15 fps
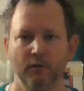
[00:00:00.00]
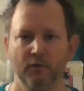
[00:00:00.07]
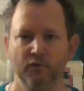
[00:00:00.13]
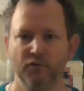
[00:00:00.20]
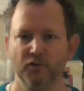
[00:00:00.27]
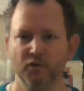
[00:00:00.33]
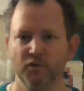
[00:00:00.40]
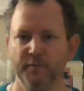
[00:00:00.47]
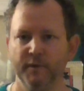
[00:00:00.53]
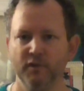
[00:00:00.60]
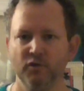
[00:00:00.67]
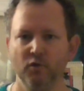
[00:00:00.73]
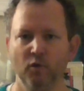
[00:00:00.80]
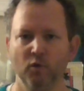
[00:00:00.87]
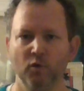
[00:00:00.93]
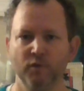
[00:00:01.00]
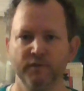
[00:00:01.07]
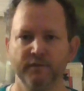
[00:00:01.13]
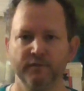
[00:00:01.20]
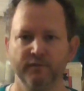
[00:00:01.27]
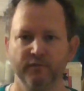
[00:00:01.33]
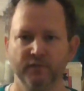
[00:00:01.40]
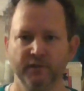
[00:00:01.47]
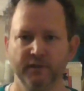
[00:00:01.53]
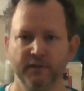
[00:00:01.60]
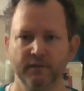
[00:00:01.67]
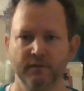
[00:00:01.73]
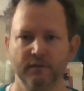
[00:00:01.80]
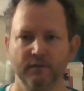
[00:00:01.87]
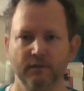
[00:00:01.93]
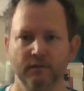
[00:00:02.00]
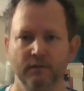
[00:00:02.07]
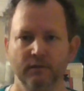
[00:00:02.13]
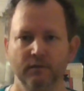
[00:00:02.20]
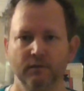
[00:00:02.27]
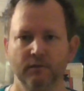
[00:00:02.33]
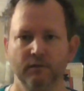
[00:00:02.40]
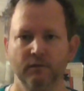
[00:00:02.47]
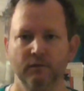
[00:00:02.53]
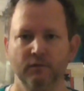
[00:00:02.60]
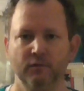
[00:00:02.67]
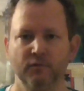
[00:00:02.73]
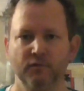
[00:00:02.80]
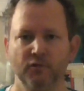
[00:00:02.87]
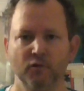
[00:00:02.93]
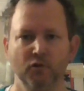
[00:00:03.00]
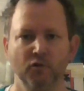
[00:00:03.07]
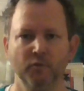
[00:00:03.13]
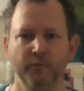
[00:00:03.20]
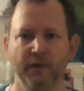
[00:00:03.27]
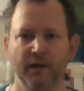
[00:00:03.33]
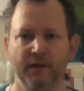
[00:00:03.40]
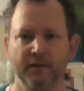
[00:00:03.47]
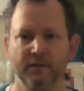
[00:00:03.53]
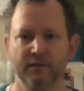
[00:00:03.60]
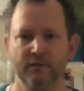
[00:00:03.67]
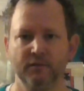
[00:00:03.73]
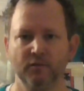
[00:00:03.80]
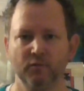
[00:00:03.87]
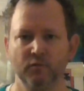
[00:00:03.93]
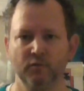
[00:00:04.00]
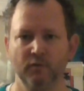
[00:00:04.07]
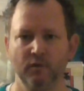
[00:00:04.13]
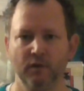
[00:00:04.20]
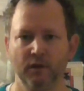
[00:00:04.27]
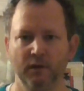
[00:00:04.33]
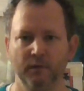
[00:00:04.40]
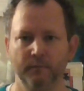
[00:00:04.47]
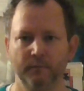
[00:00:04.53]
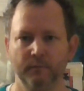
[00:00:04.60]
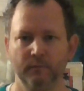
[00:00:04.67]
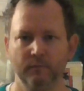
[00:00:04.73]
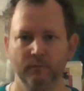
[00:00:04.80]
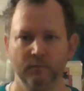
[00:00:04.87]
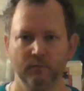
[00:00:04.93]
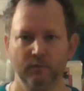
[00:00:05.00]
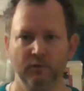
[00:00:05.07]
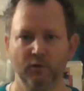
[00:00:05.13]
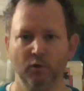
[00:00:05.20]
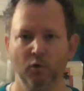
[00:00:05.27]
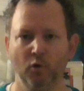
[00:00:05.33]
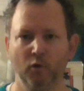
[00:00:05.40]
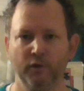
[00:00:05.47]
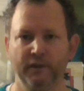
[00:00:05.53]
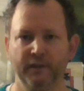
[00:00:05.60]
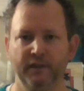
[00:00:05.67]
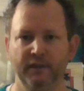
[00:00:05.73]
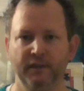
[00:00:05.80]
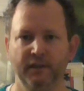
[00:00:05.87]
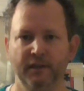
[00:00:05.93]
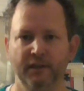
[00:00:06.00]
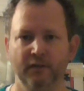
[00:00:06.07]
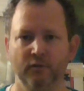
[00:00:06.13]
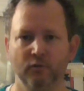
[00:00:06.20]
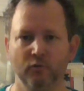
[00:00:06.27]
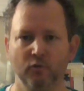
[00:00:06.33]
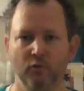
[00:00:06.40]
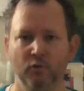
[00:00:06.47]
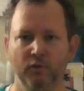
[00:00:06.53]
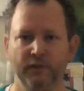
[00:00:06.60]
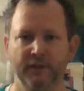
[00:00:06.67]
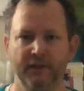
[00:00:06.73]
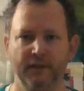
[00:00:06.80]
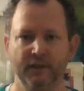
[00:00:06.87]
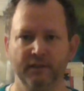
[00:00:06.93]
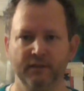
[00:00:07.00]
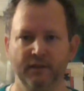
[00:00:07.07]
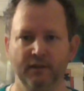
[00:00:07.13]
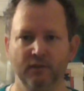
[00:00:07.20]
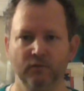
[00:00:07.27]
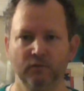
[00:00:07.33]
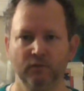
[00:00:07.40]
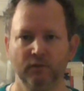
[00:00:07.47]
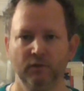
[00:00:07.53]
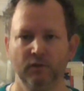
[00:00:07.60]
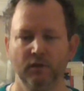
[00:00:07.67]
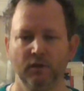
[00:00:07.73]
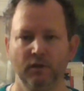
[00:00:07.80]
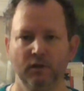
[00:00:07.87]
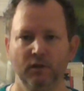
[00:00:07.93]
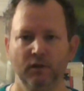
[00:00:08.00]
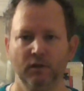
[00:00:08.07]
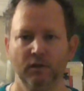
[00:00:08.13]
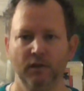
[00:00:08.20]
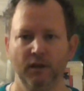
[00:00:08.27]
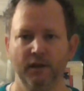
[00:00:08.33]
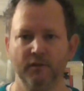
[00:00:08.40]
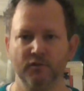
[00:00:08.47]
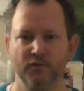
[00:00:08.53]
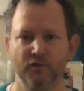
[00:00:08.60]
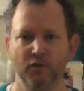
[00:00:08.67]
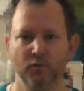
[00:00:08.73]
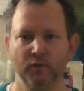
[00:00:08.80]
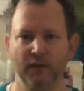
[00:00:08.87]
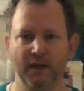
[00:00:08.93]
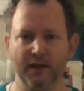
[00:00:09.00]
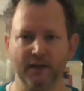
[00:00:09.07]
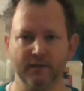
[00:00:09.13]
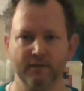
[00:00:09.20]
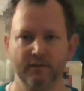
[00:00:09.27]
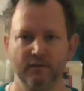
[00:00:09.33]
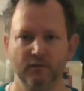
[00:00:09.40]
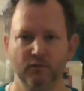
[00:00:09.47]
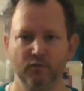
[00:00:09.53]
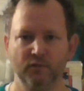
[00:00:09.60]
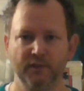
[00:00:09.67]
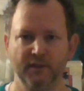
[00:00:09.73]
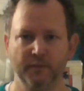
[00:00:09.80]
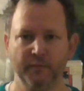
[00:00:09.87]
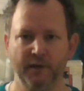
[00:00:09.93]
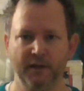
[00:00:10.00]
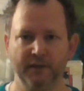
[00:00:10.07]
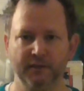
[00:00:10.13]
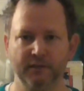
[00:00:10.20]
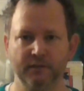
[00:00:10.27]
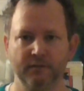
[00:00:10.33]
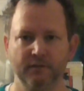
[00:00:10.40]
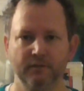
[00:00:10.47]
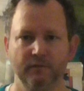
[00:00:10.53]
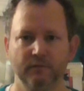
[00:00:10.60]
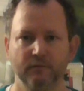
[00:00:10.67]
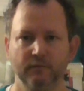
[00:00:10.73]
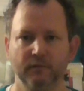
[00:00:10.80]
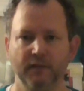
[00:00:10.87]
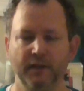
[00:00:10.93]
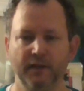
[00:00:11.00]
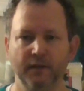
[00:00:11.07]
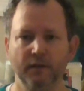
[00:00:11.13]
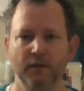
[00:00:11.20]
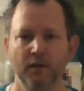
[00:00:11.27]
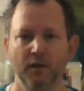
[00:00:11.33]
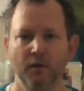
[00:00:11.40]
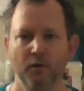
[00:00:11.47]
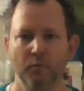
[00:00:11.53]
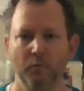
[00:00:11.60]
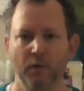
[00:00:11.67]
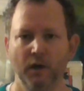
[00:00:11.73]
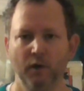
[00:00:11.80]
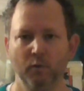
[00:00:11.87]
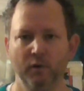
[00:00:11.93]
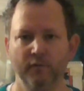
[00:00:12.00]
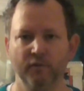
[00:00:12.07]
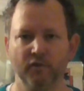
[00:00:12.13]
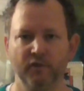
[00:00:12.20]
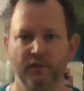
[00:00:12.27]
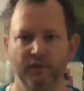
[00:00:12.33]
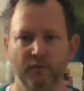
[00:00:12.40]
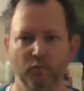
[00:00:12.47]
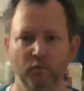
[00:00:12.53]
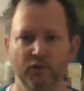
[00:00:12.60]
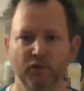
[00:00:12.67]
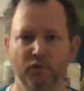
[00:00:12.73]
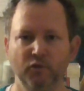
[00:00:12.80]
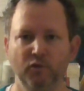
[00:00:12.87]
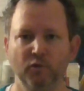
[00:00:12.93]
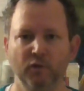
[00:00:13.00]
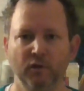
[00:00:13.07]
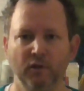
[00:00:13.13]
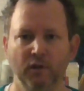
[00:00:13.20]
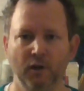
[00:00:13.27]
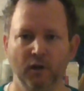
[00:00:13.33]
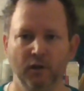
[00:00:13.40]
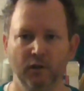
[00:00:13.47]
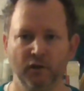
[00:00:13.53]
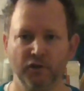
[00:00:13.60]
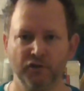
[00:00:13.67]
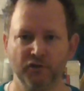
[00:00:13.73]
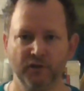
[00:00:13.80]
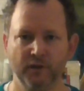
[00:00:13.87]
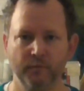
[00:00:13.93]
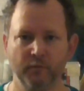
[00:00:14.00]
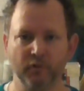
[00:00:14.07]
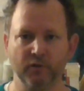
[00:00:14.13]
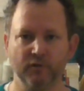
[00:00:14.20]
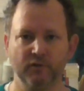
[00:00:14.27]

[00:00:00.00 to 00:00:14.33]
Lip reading: There's no special holds for this. There's no kumbakas, no holding an inhale or holding an exhale. And there's no locks using the bandhas. Okay? However, we do a larger number.